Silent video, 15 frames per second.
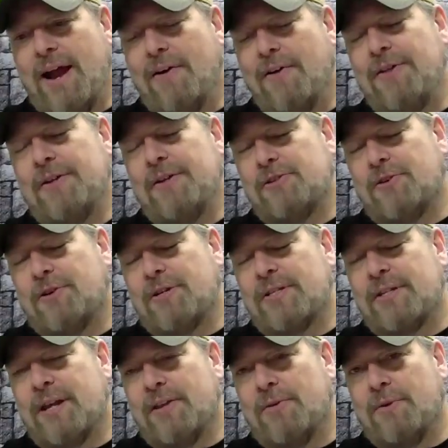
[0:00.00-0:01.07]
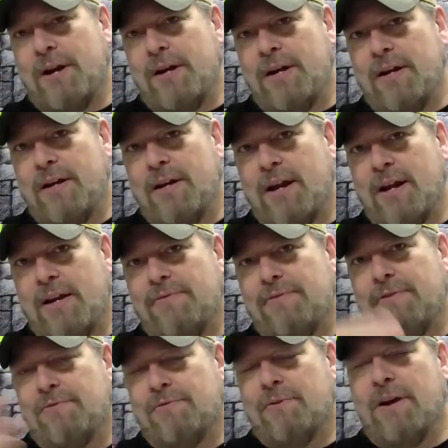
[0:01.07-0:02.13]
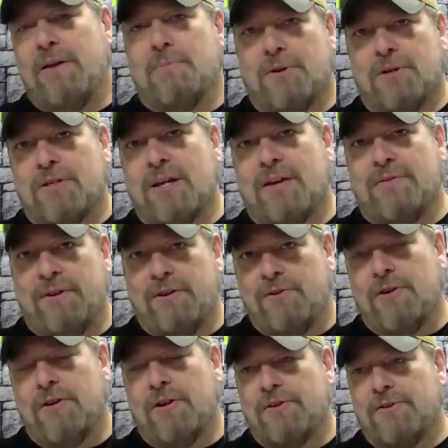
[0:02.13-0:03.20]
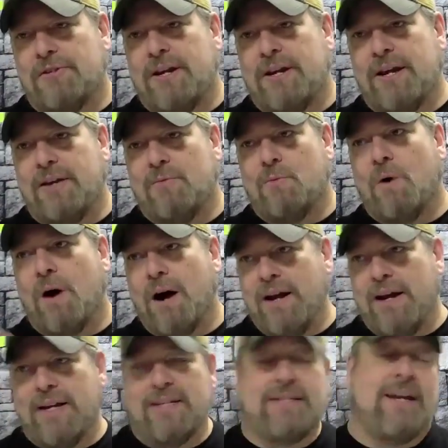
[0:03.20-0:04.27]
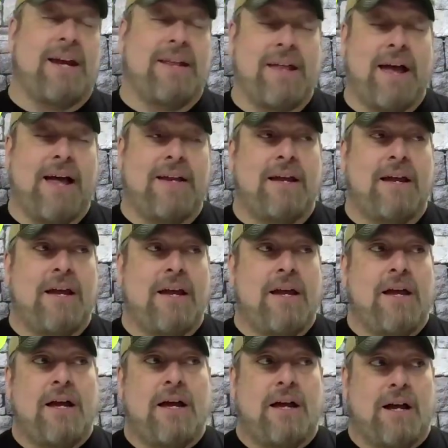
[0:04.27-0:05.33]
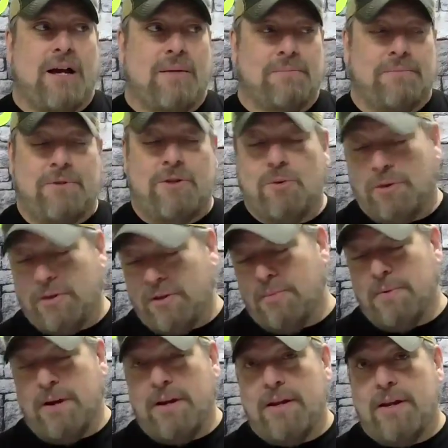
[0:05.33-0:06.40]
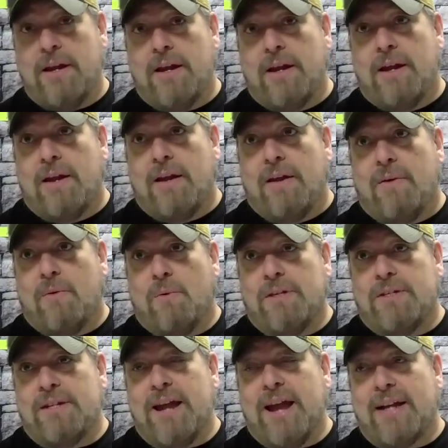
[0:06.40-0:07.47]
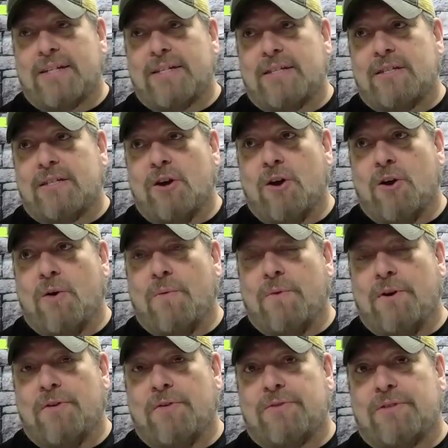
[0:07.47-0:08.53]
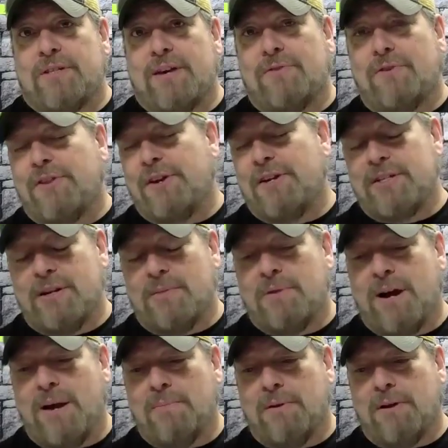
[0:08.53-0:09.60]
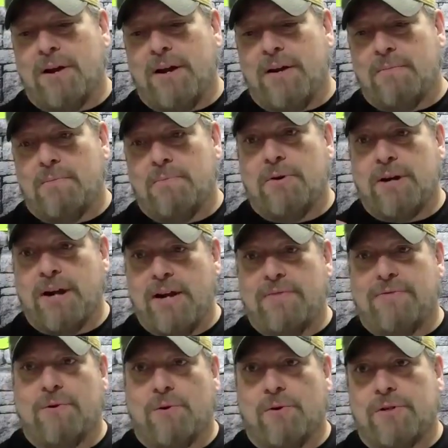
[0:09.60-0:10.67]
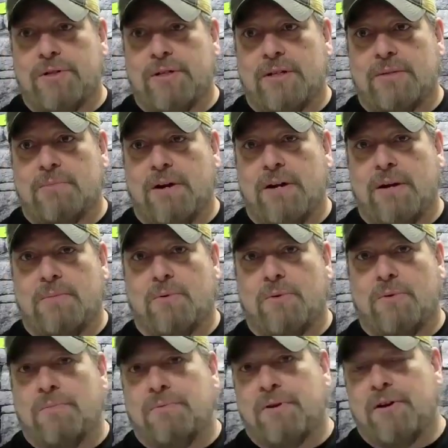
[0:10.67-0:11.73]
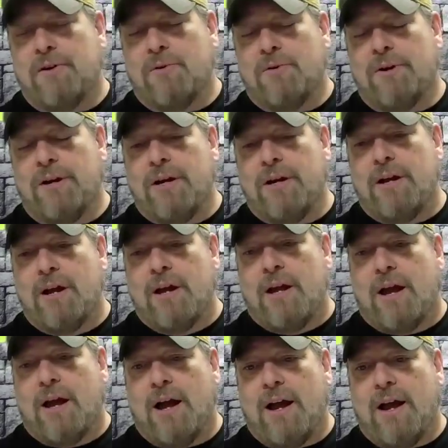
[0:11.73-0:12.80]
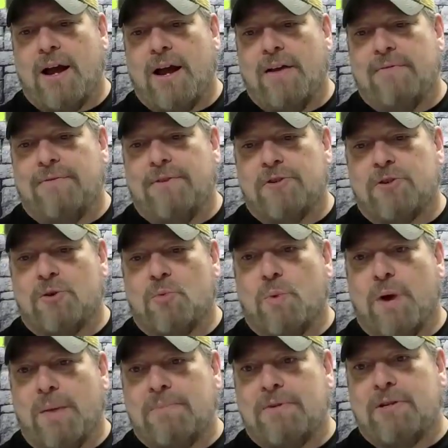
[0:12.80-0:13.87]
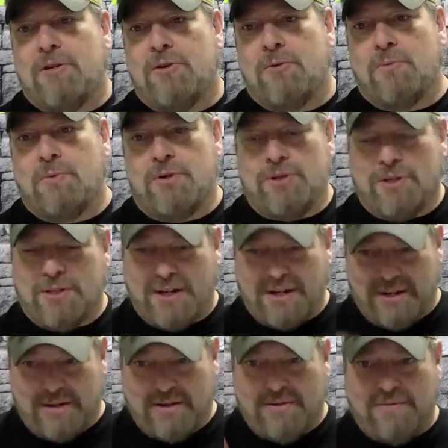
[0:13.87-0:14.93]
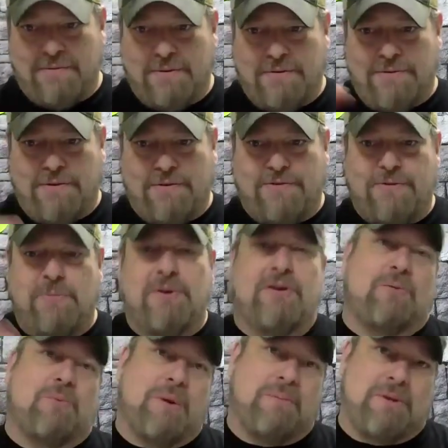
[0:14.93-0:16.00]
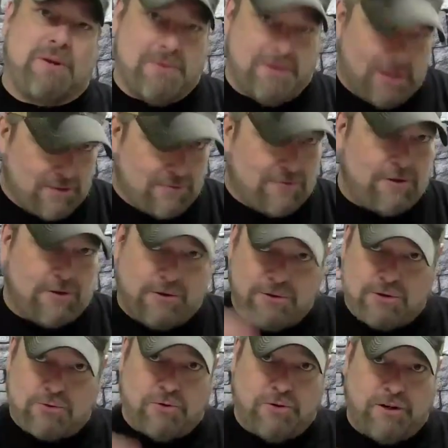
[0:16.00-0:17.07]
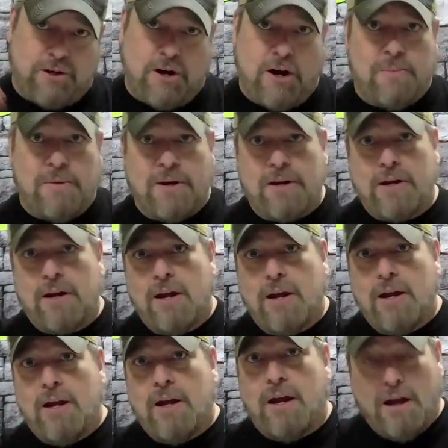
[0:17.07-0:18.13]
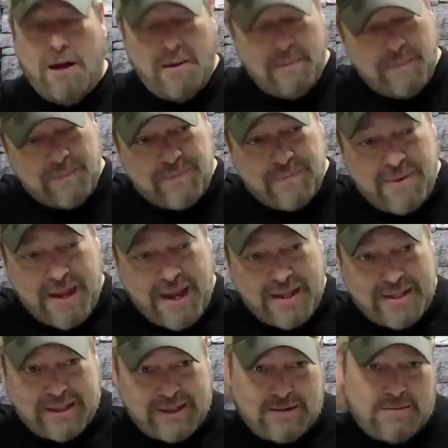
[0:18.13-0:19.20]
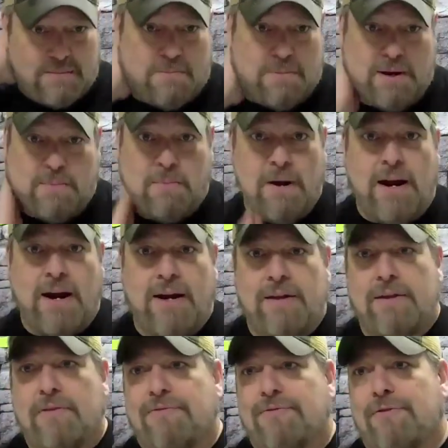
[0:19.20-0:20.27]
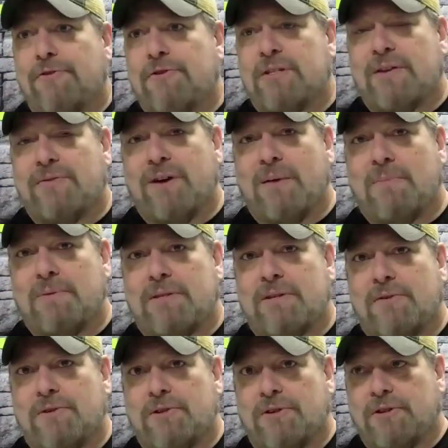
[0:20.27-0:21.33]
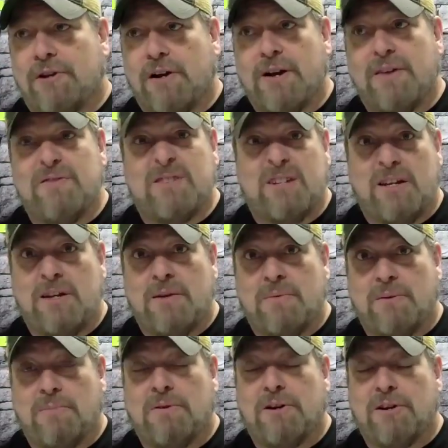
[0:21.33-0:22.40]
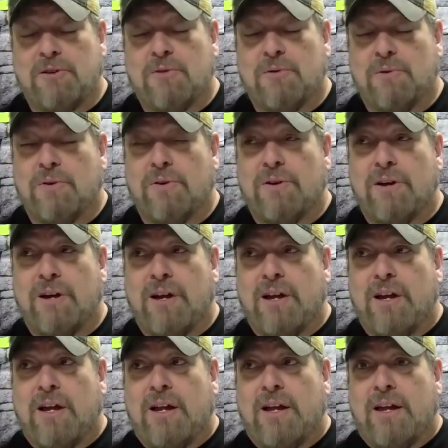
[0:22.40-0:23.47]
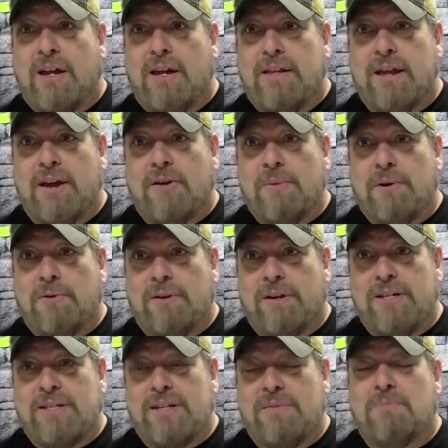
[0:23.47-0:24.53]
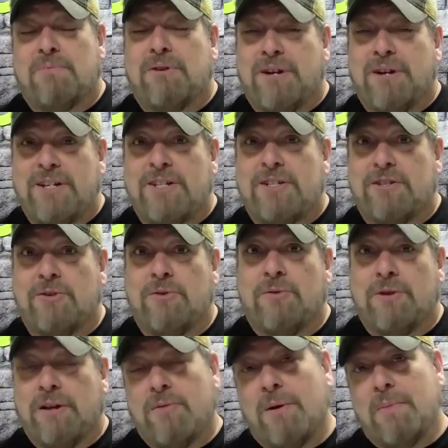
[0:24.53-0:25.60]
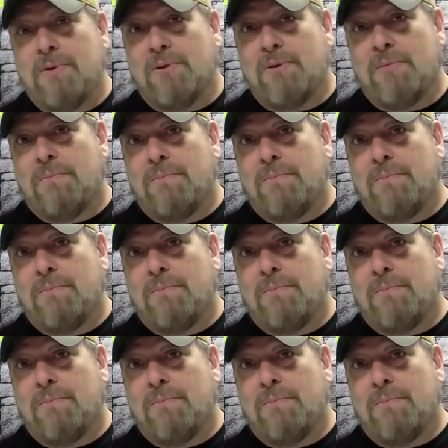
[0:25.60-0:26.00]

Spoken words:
and how things are accelerating. And if you've read book 7, you can understand why I say that to a little bit. What's next? So there are several things in the pipeline. Book 8, of course, is my number one priority. There's a webtoon, which is like if you're familiar with webtoons, it's a vertical scrolling comic. That's been made. The first several episodes are done. I've seen them. They're pretty cool. That'll be releasing pretty soon on the